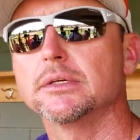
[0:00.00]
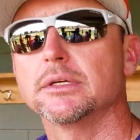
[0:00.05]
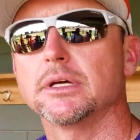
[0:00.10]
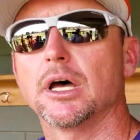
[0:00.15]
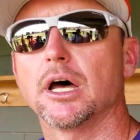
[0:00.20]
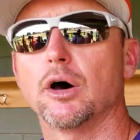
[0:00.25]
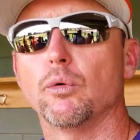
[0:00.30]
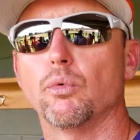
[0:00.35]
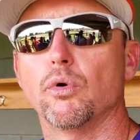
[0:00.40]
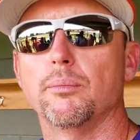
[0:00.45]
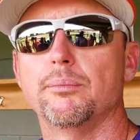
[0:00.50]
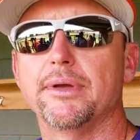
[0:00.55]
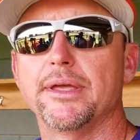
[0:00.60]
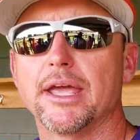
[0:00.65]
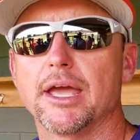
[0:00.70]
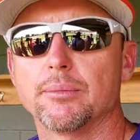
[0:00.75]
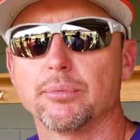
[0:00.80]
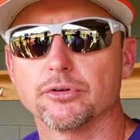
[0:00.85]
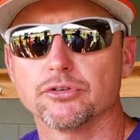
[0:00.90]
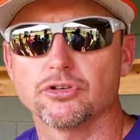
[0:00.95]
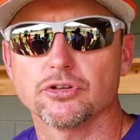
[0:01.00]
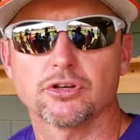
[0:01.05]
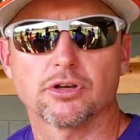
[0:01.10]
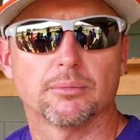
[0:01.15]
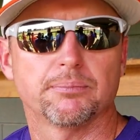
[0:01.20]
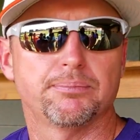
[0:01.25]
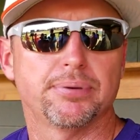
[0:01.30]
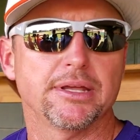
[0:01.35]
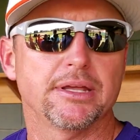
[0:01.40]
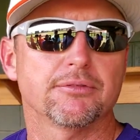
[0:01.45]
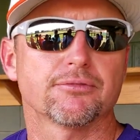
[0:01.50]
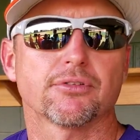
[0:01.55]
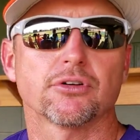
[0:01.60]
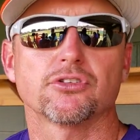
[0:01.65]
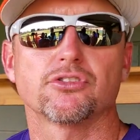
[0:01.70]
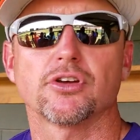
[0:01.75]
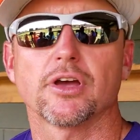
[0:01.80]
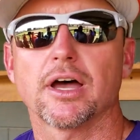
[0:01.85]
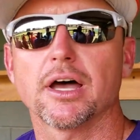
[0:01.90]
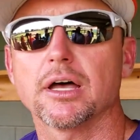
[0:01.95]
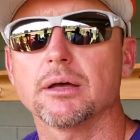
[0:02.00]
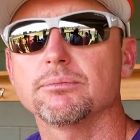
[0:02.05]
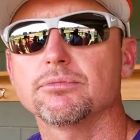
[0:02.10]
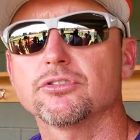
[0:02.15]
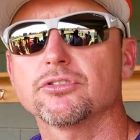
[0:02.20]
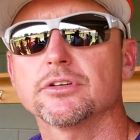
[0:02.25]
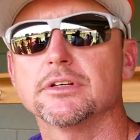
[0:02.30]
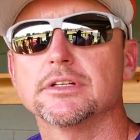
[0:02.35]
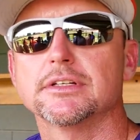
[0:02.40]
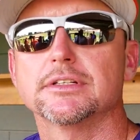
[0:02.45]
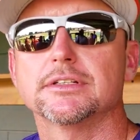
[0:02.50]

uh, will be able to compete for jobs.